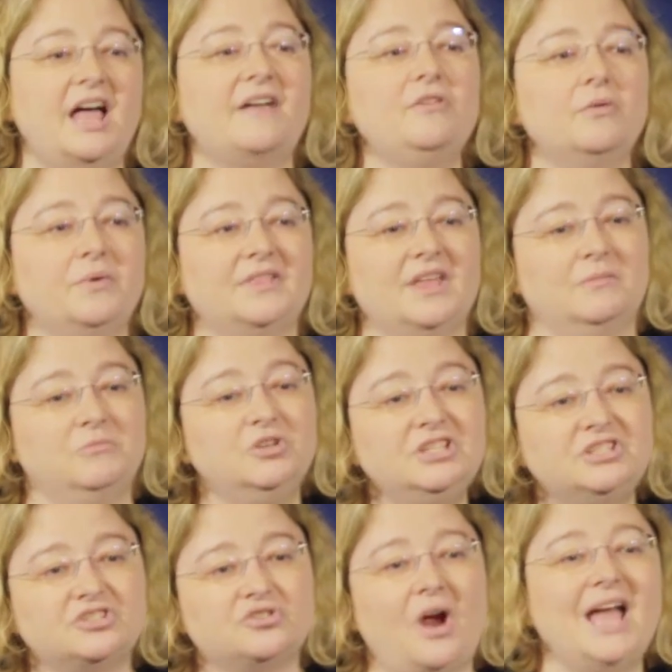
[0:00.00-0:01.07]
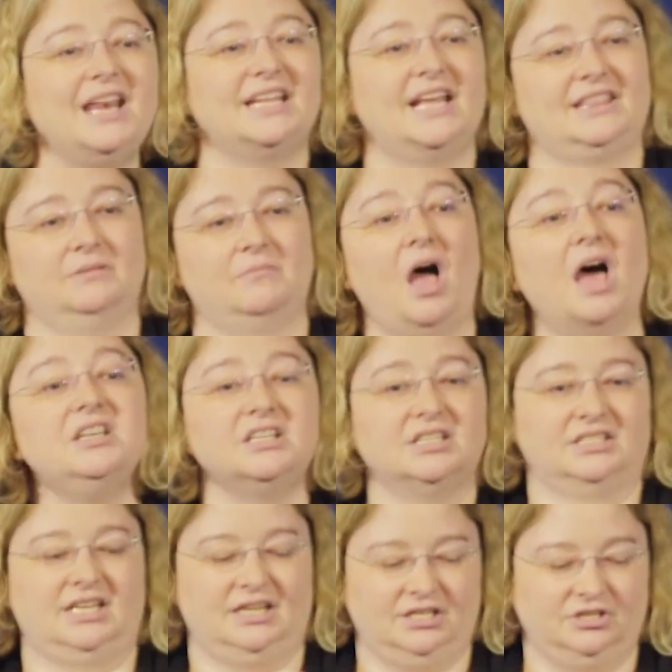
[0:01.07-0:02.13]
to level with them. You need to try to get them
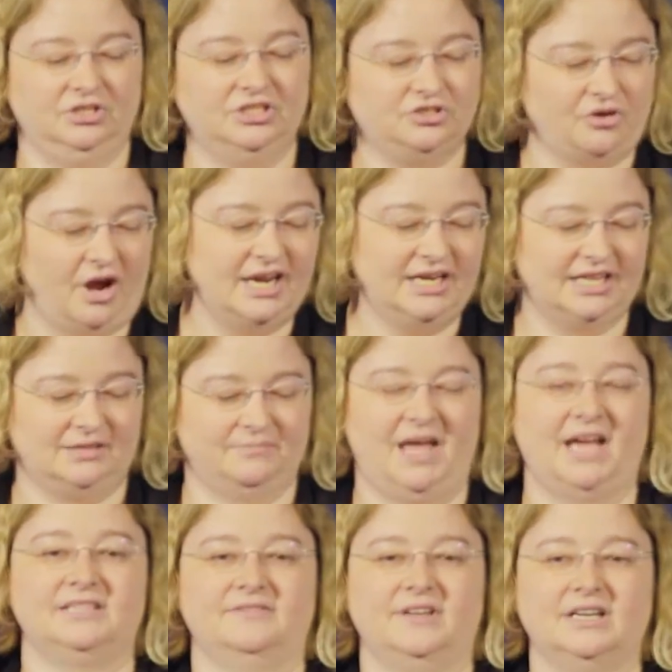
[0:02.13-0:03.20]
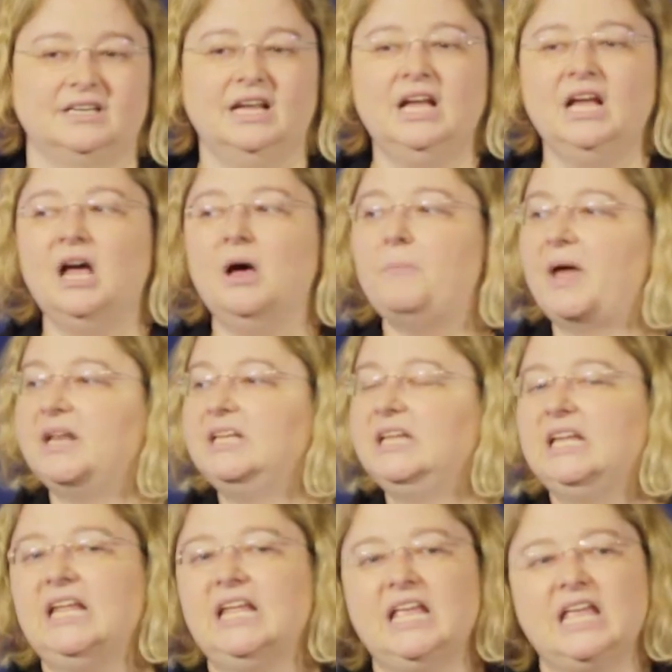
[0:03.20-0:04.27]
uncontent. You need to try to get them activated.
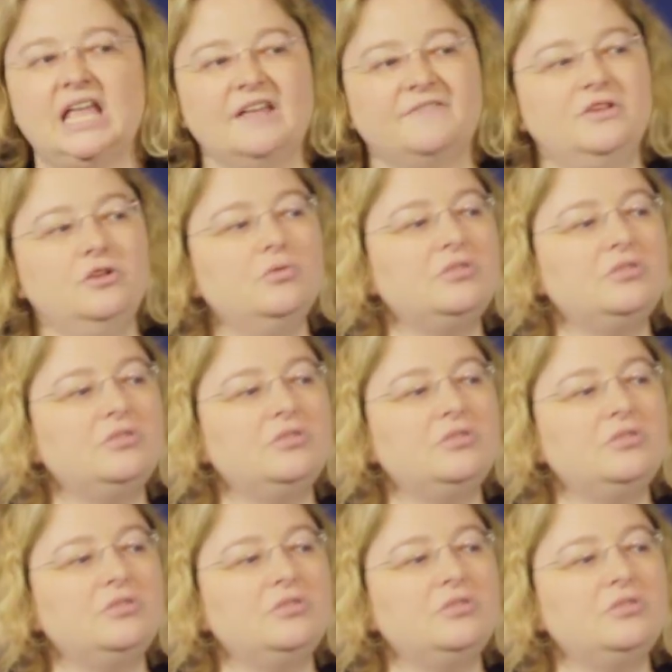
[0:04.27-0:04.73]
But if